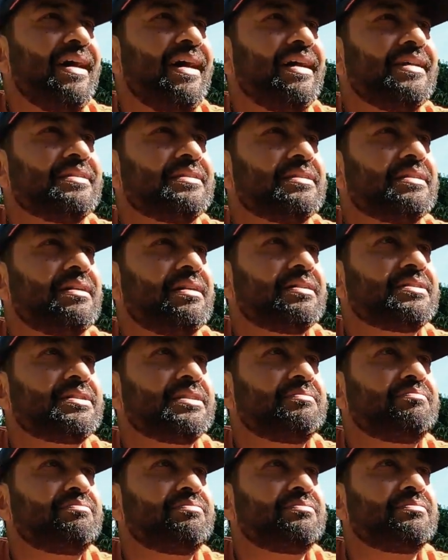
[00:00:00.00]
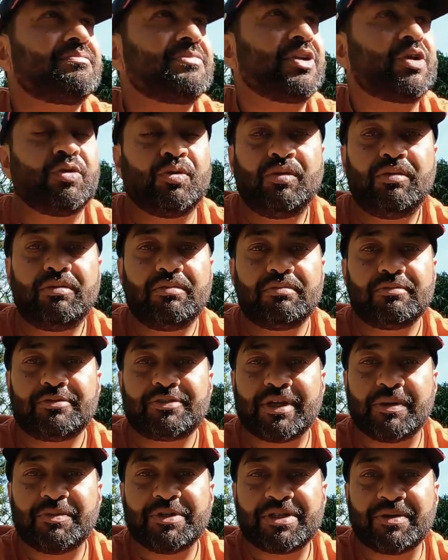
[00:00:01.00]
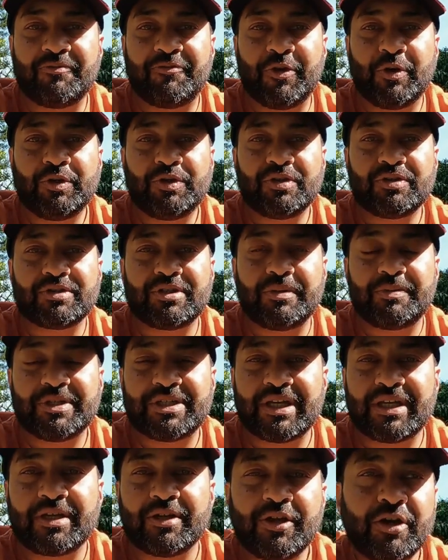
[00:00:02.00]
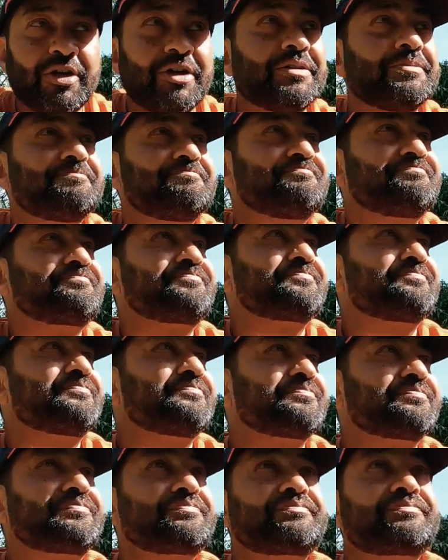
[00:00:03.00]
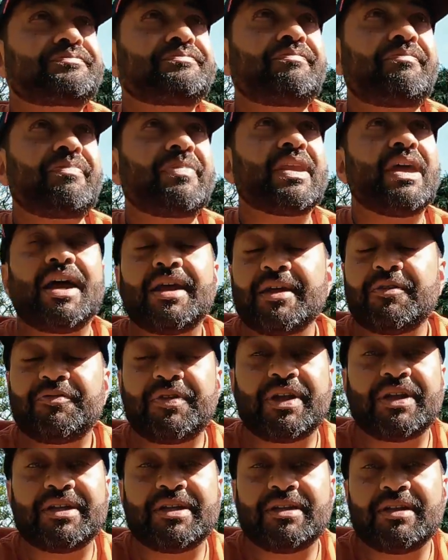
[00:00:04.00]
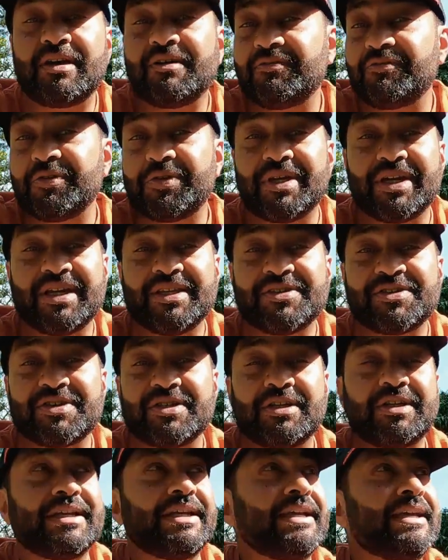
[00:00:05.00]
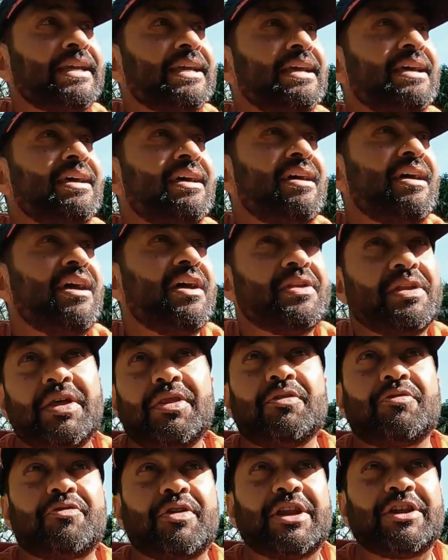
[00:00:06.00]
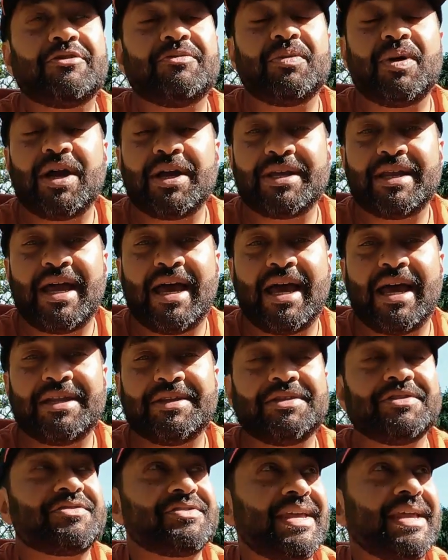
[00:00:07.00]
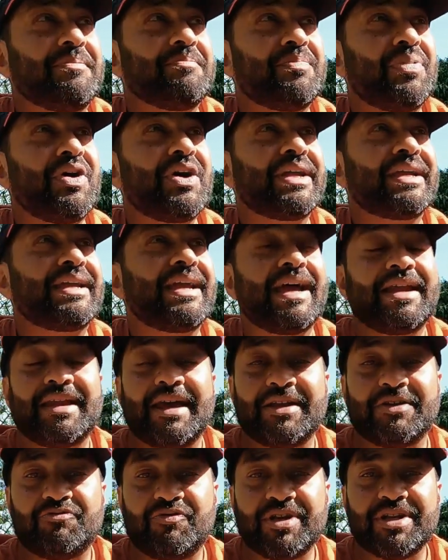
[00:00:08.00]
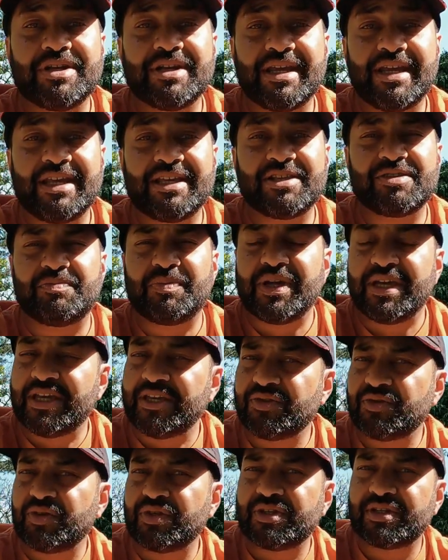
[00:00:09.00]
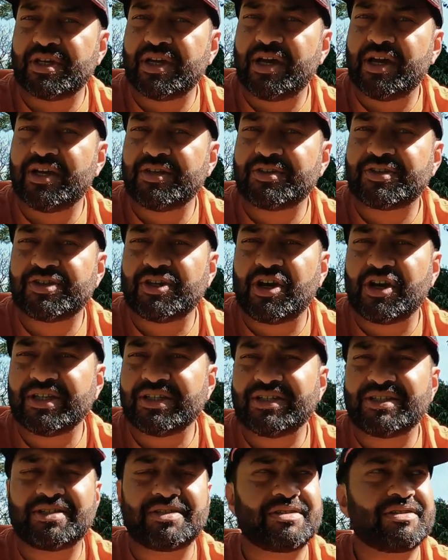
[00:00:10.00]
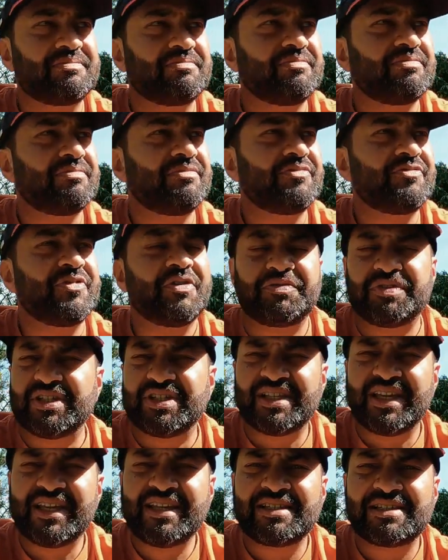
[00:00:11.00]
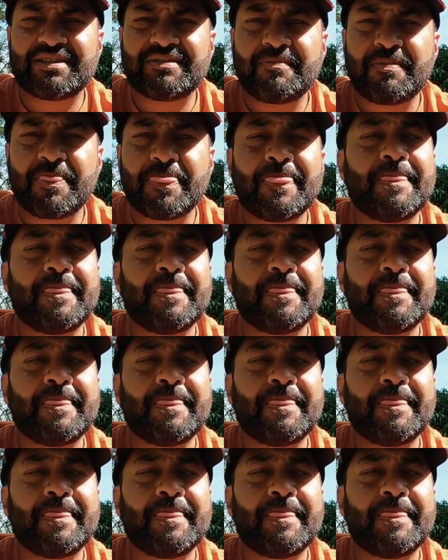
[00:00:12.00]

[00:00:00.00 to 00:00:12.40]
And I said, "Cool, send me some photos. Let me take a look." And I fell in love with it instantly. Another friend of mine had the same bike and I'd ridden his, but his was size 56.